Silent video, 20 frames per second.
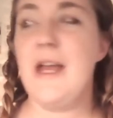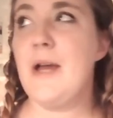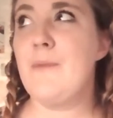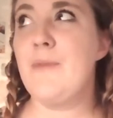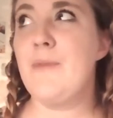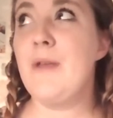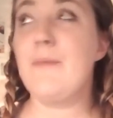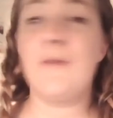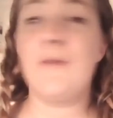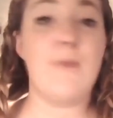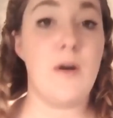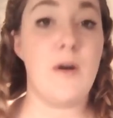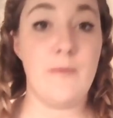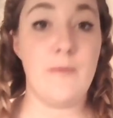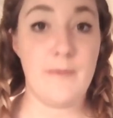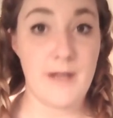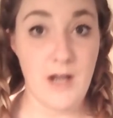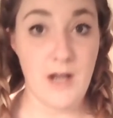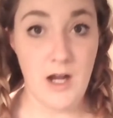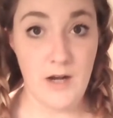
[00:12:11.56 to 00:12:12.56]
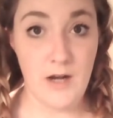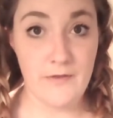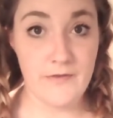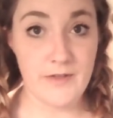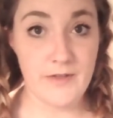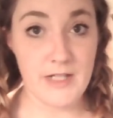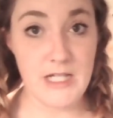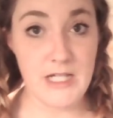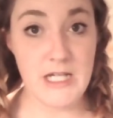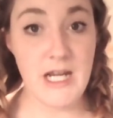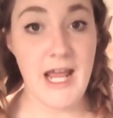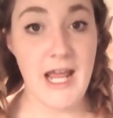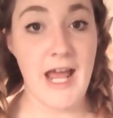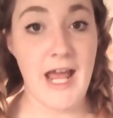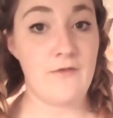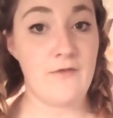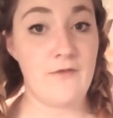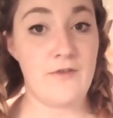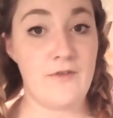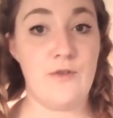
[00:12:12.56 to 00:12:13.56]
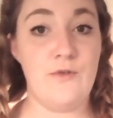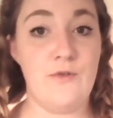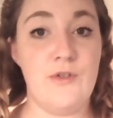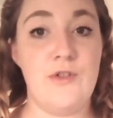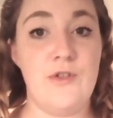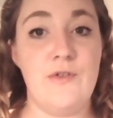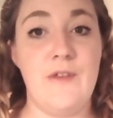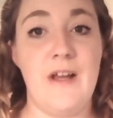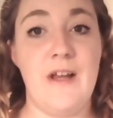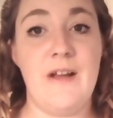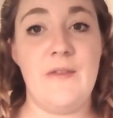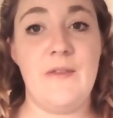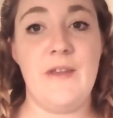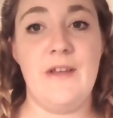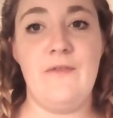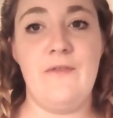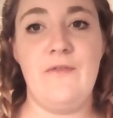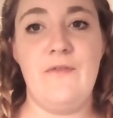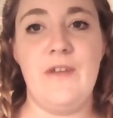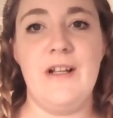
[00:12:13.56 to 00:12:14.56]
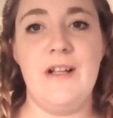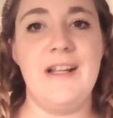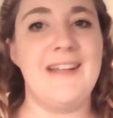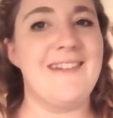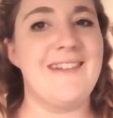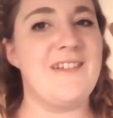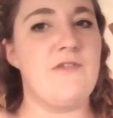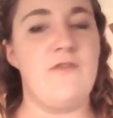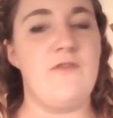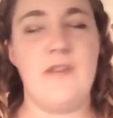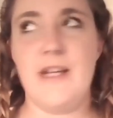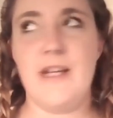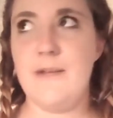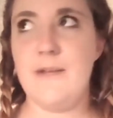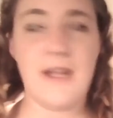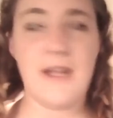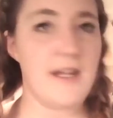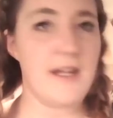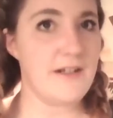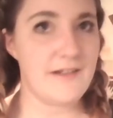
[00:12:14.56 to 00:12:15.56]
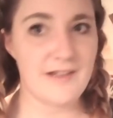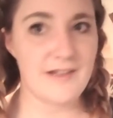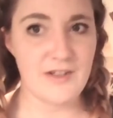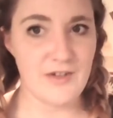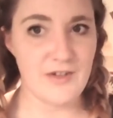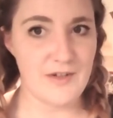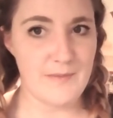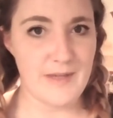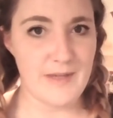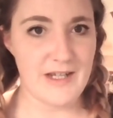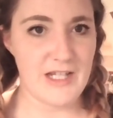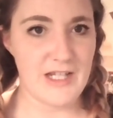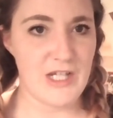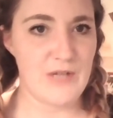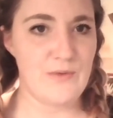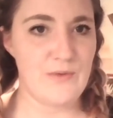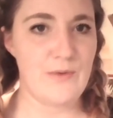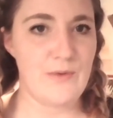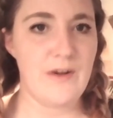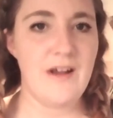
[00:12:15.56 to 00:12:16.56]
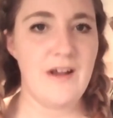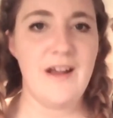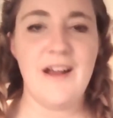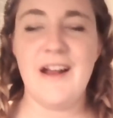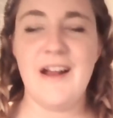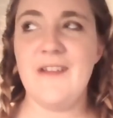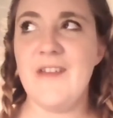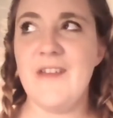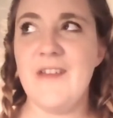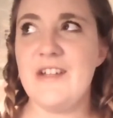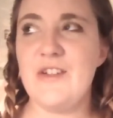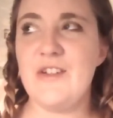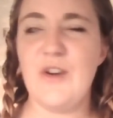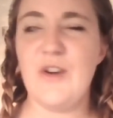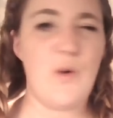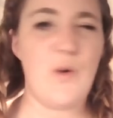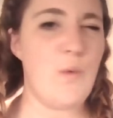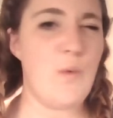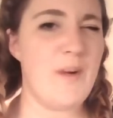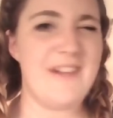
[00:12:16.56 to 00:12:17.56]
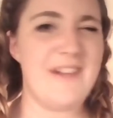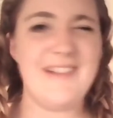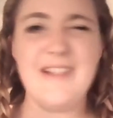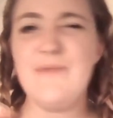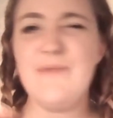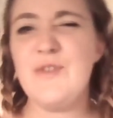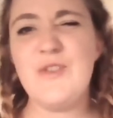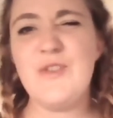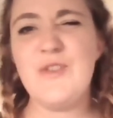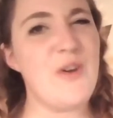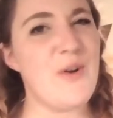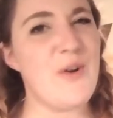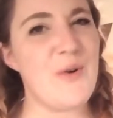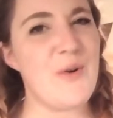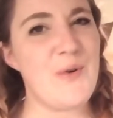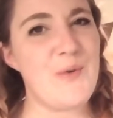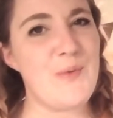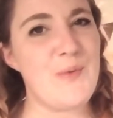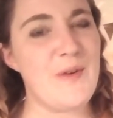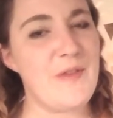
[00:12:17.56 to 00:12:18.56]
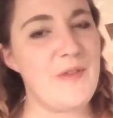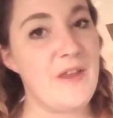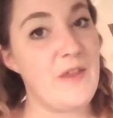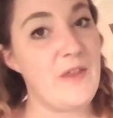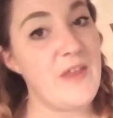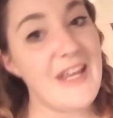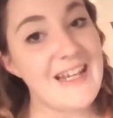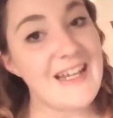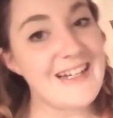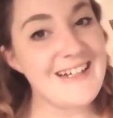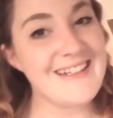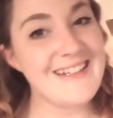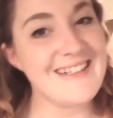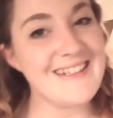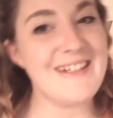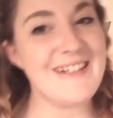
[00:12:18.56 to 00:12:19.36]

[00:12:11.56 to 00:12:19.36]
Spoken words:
People probably often have told you that they feel extremely understood by you and that you always seem to know what they think,